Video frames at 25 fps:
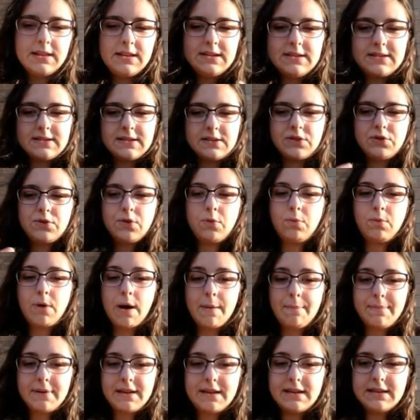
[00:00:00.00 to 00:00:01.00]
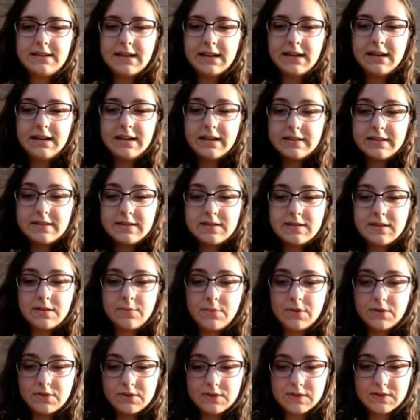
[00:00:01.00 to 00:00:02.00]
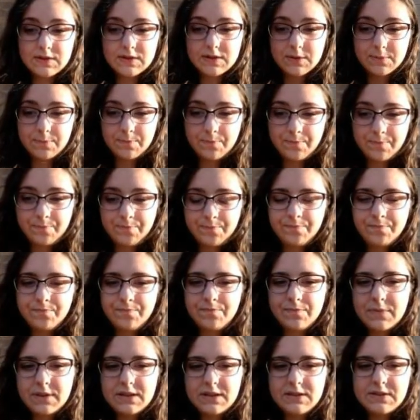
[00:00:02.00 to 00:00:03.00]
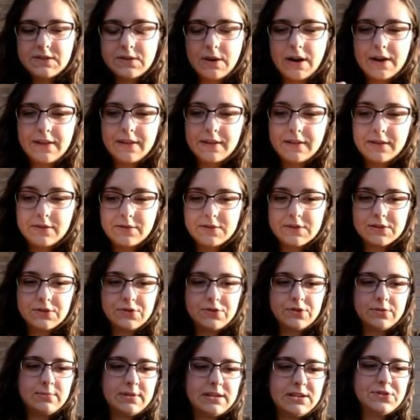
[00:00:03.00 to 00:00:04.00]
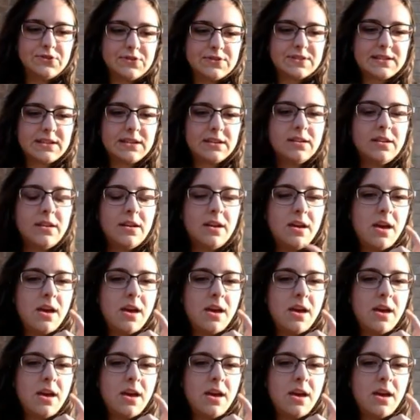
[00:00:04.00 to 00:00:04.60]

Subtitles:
these into a weapon against the immune system. So I thought that was extremely interesting.